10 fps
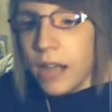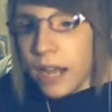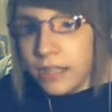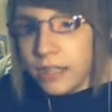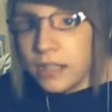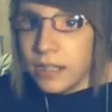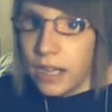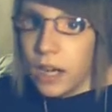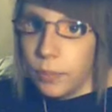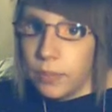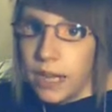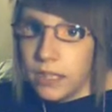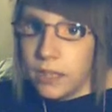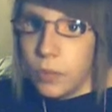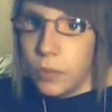I still stay up
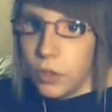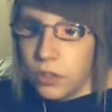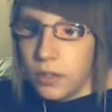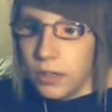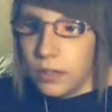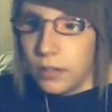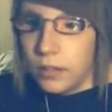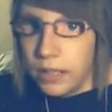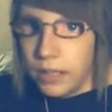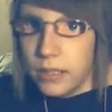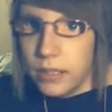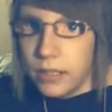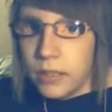late most of the nights.